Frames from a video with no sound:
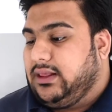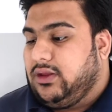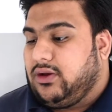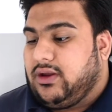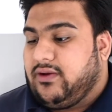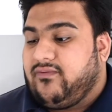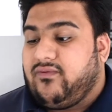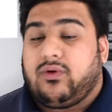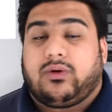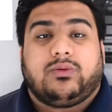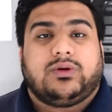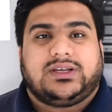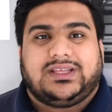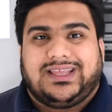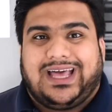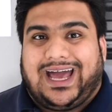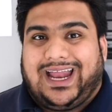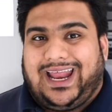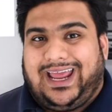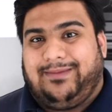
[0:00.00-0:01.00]
Looking forward to
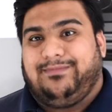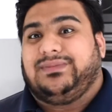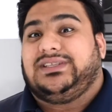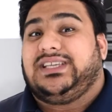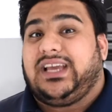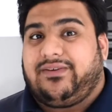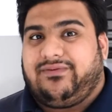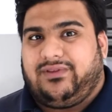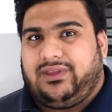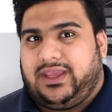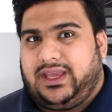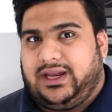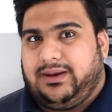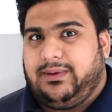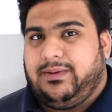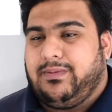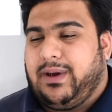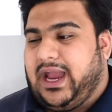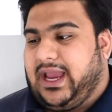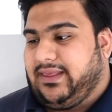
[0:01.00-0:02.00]
that. I'm definitely going to
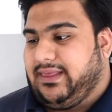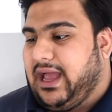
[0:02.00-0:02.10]
be buying